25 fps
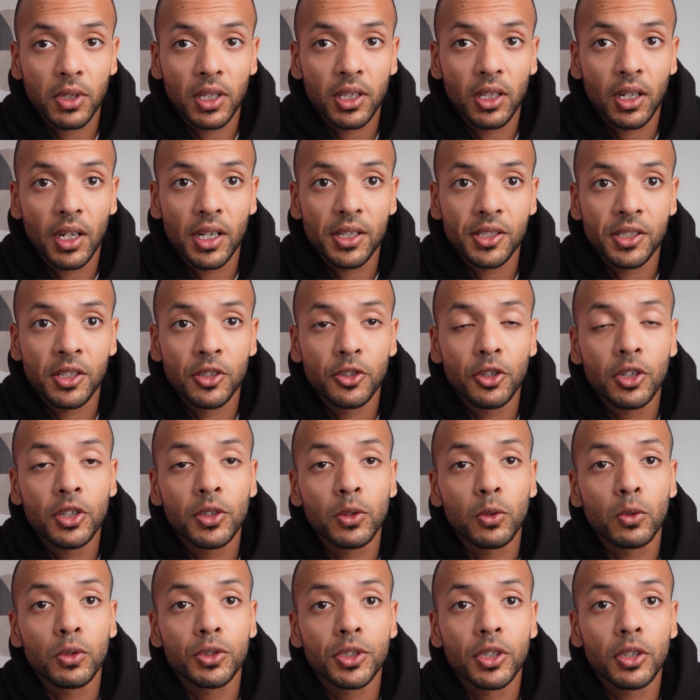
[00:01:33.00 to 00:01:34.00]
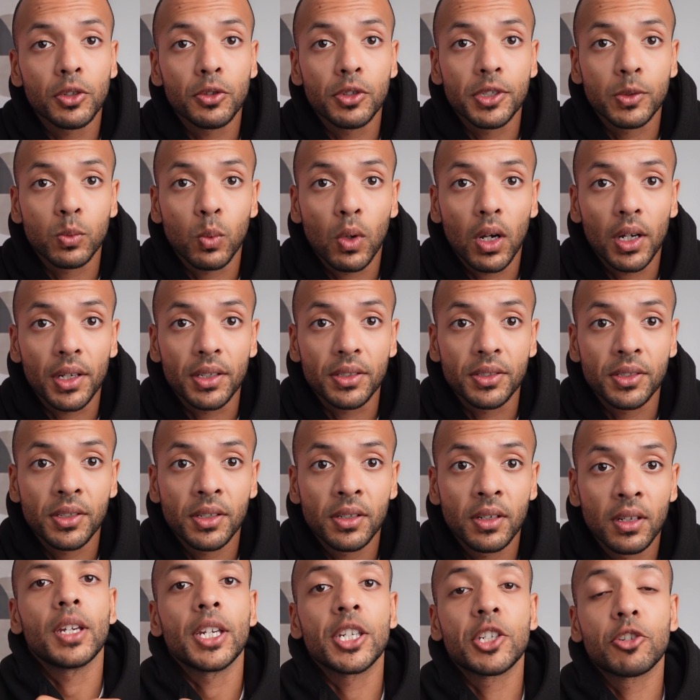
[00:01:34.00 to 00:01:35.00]
clients, you can also use Wise.
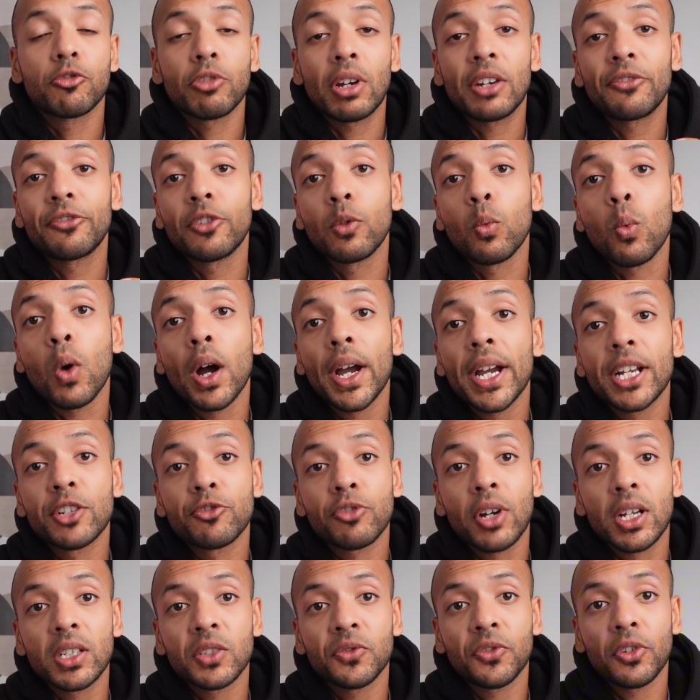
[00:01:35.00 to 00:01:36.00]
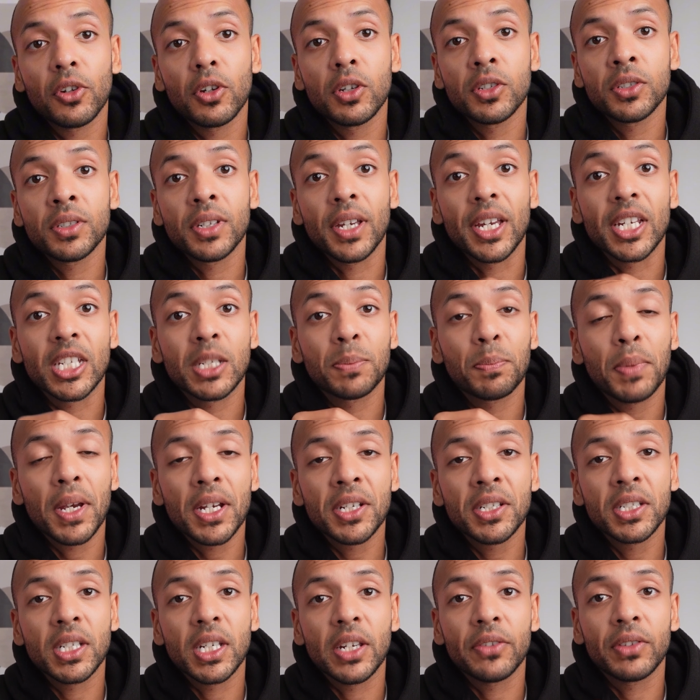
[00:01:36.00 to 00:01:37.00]
It's great for wire transfers,
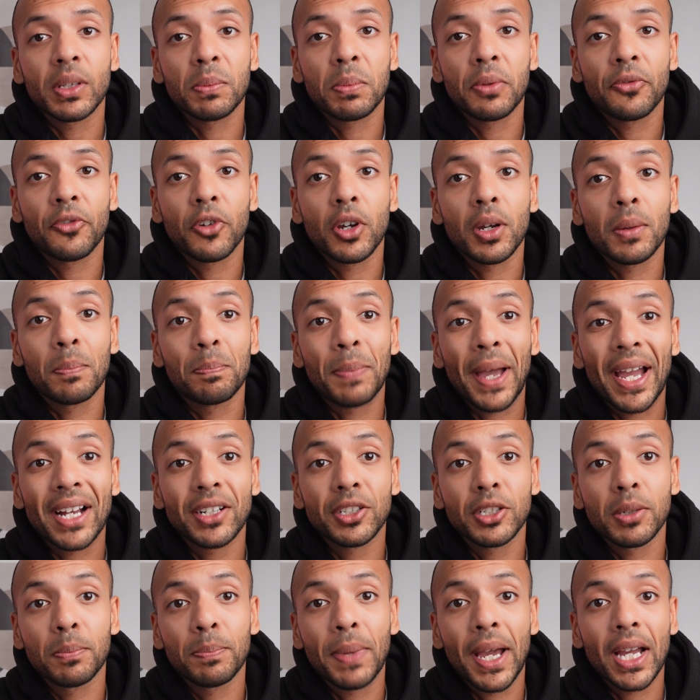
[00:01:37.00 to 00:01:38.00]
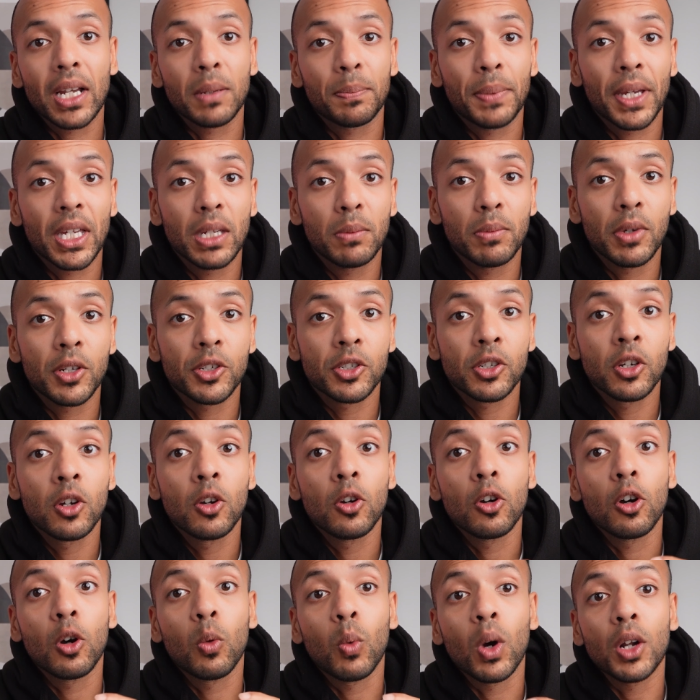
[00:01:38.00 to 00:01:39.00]
especially if they prefer bank-to-bank payments
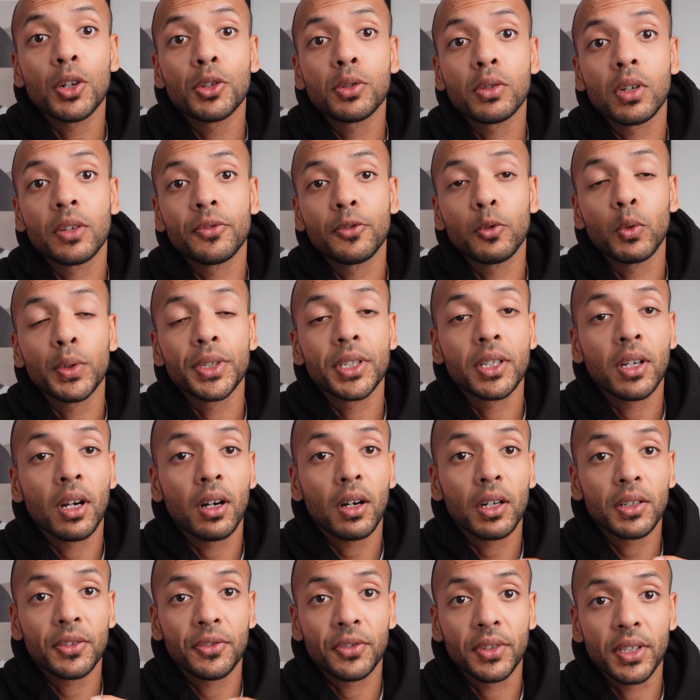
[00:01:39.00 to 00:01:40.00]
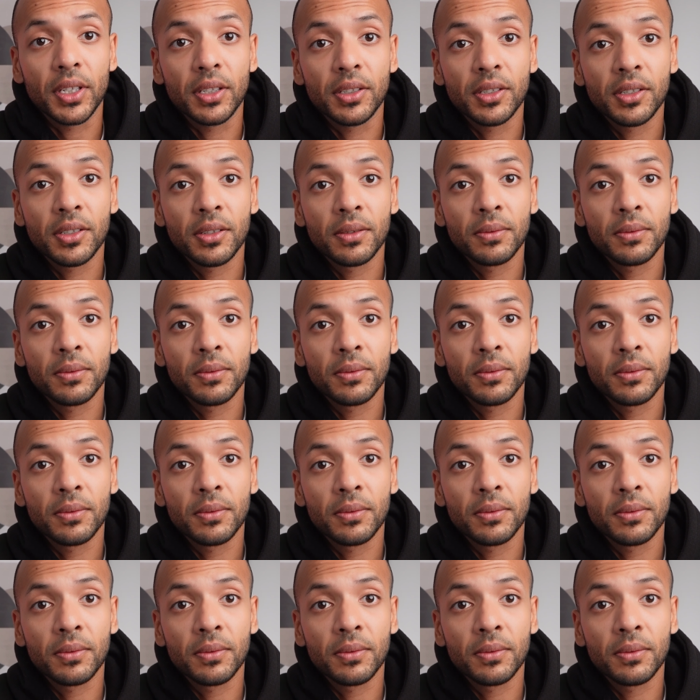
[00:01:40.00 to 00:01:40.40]
or want to avoid card fees.